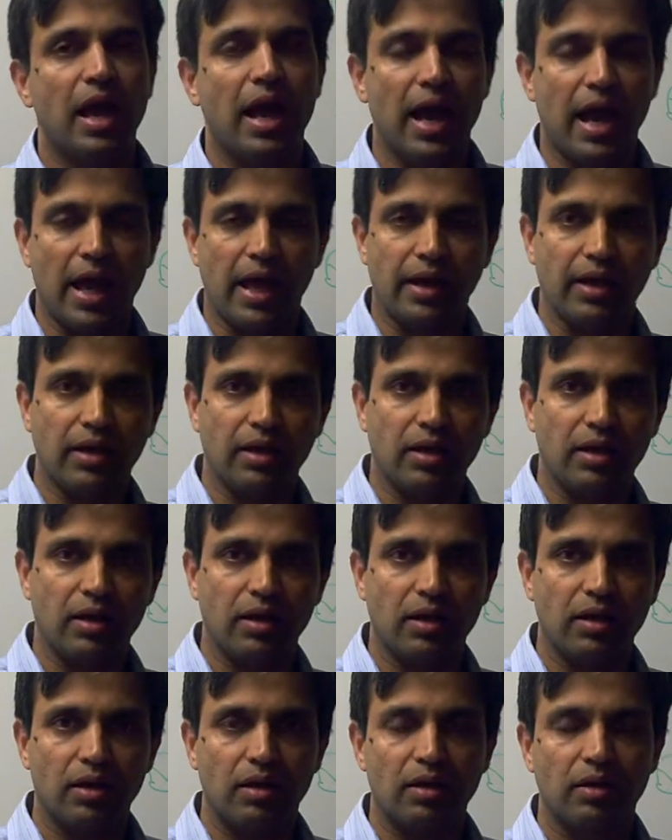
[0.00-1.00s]
and
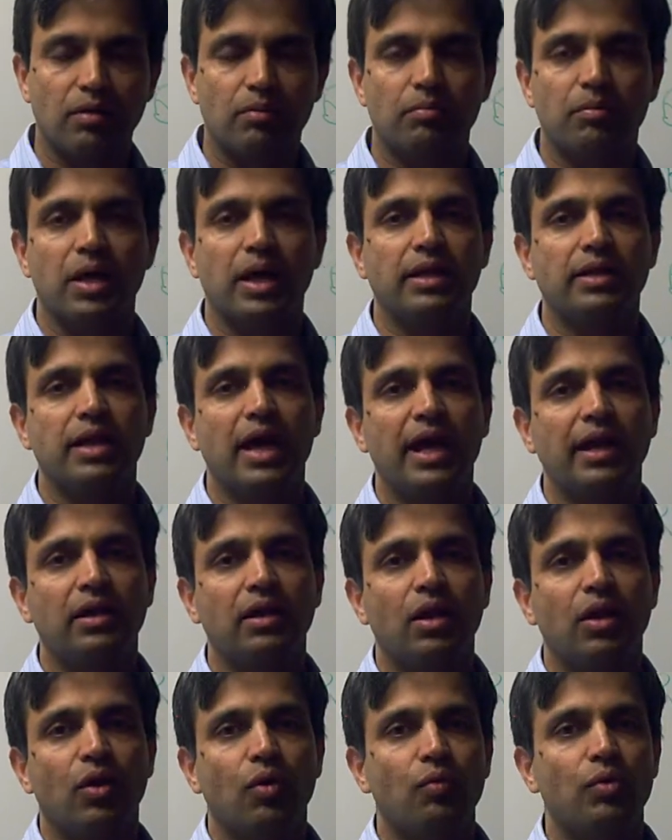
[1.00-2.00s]
by that
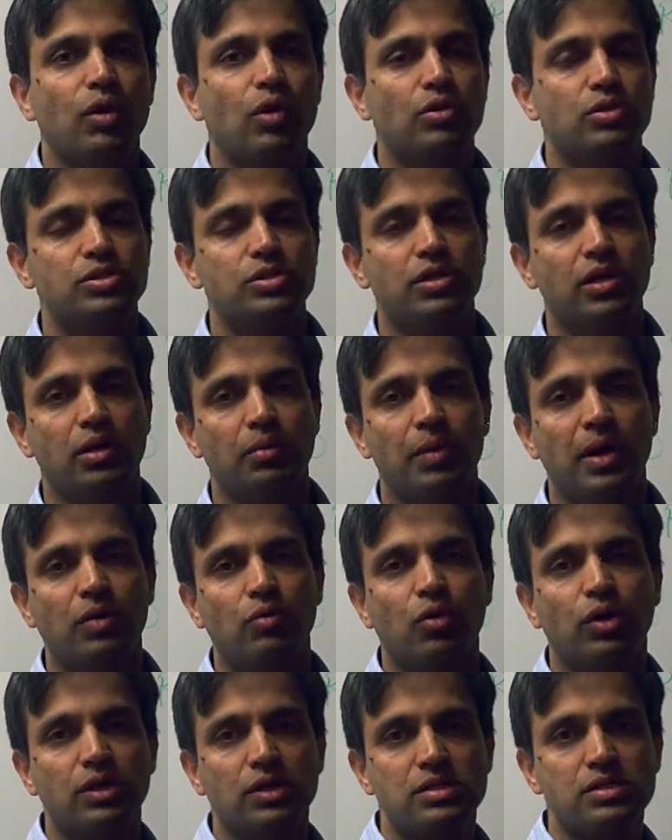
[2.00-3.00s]
we also determine
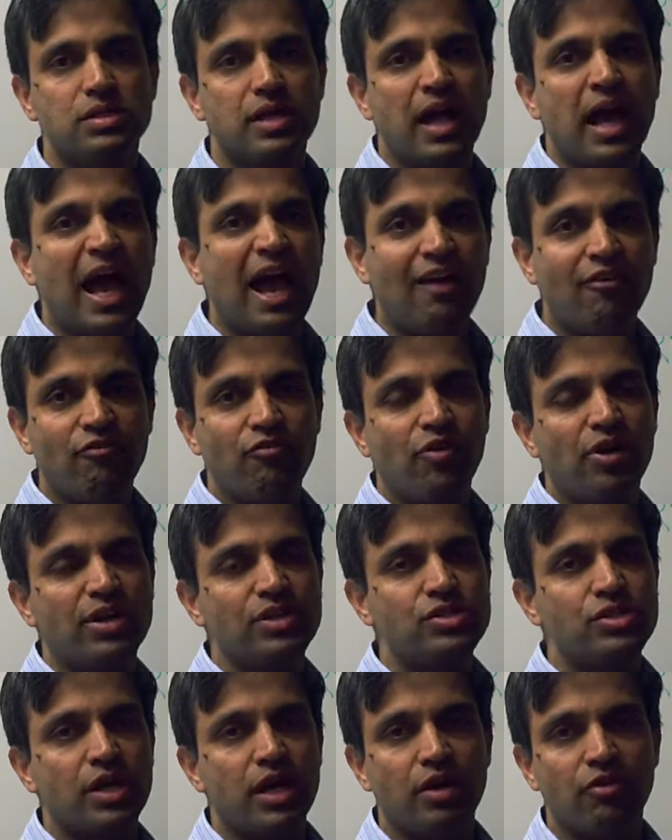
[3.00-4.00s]
what is the
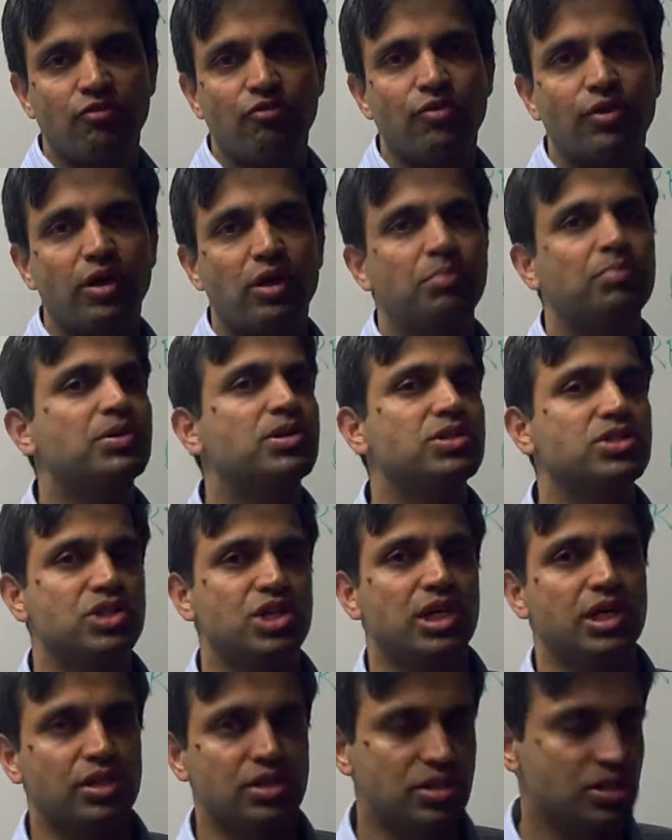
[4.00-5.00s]
average effort per
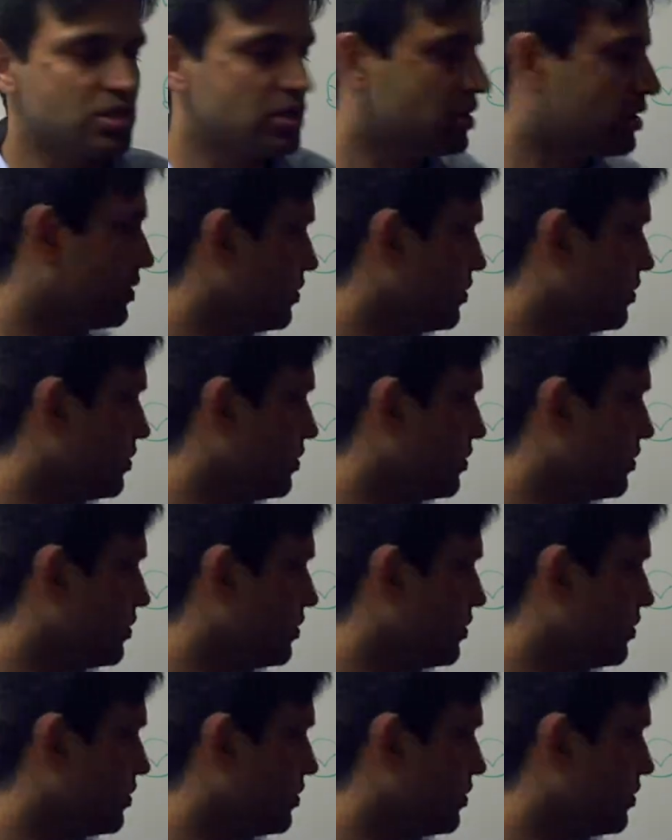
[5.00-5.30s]
change.